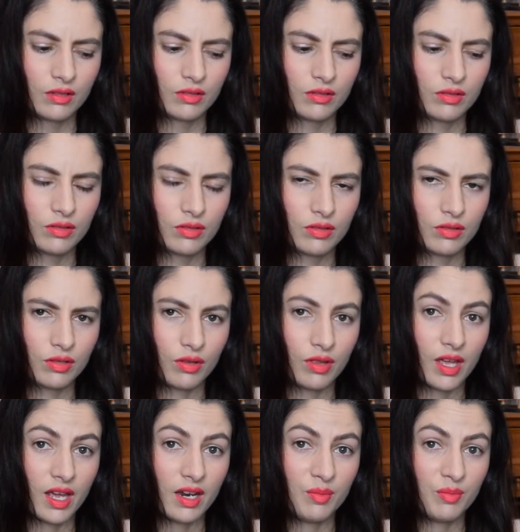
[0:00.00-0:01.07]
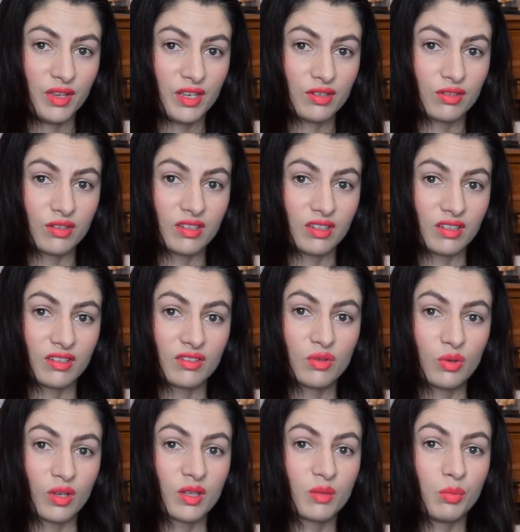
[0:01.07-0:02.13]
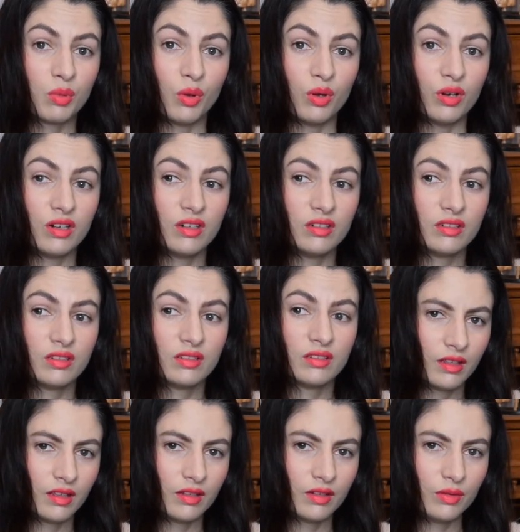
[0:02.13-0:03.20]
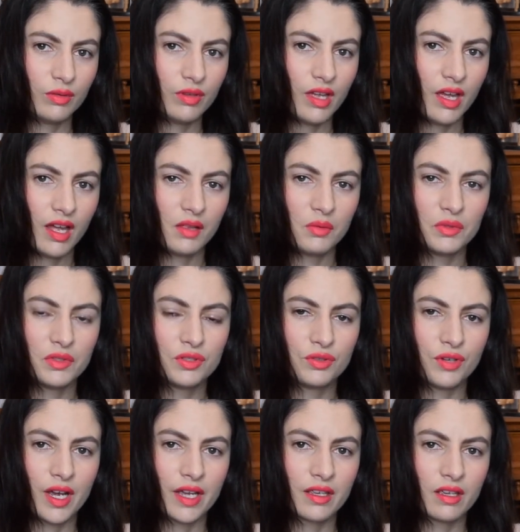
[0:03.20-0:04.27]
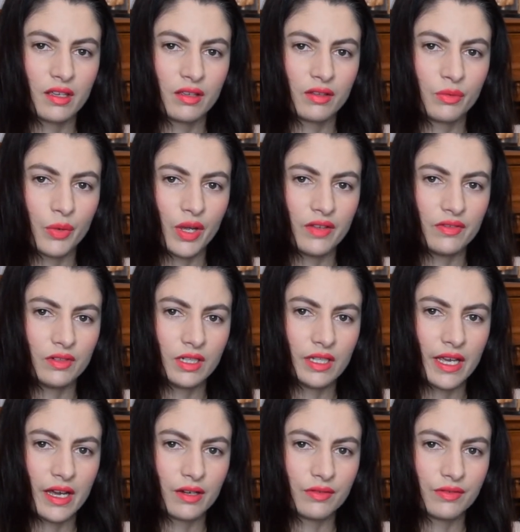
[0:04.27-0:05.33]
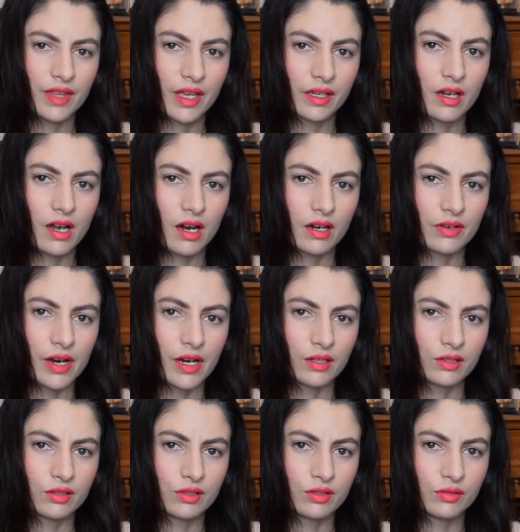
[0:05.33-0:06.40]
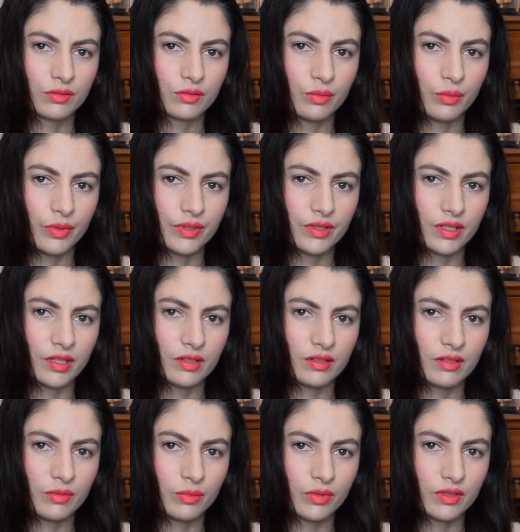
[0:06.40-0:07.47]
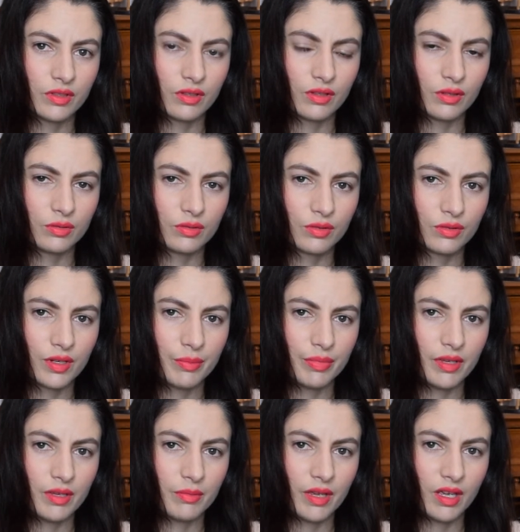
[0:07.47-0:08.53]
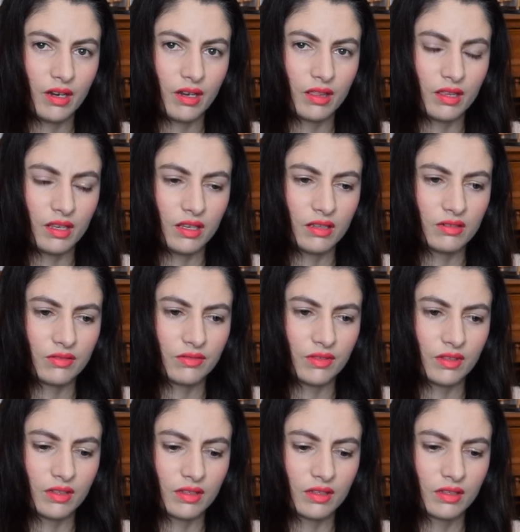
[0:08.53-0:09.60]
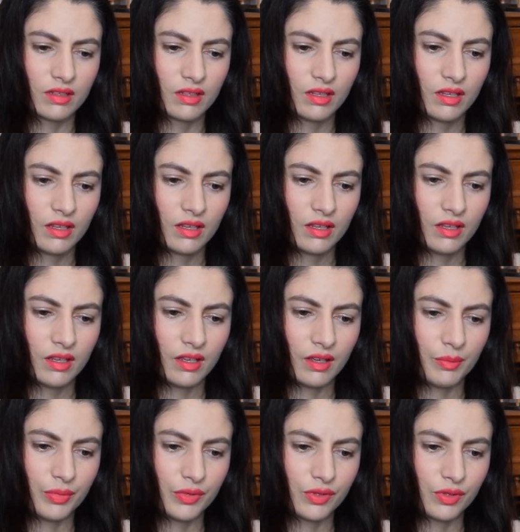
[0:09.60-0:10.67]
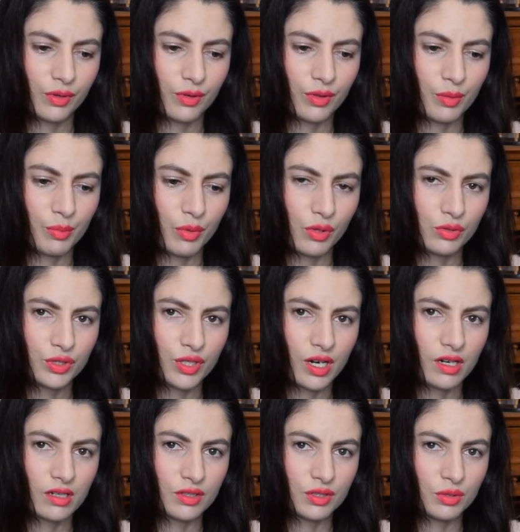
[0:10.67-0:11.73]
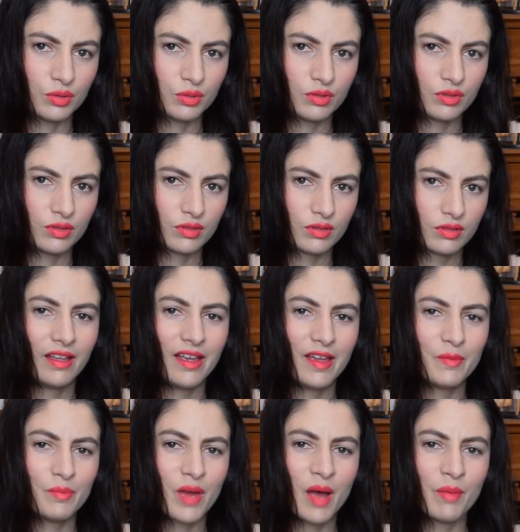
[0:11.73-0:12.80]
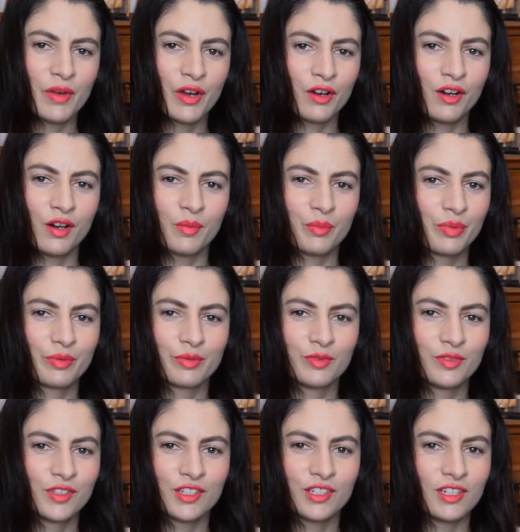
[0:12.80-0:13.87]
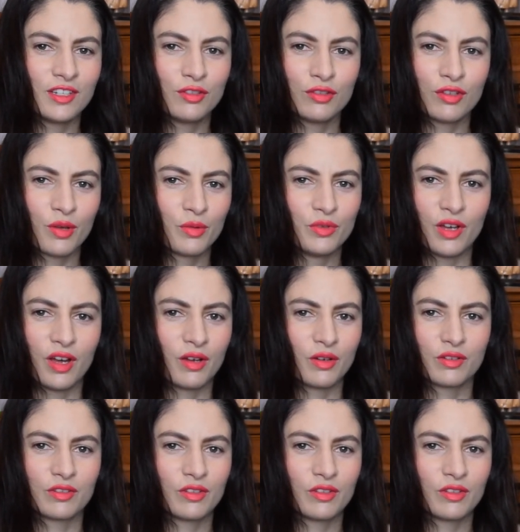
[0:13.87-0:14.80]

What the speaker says: So that'll be interesting to explore. And who the hell was dragging Waverly out of that car crash? Was it those creepy men at the end of the episode, the Bolshard dudes? And Mama Earp, she's so not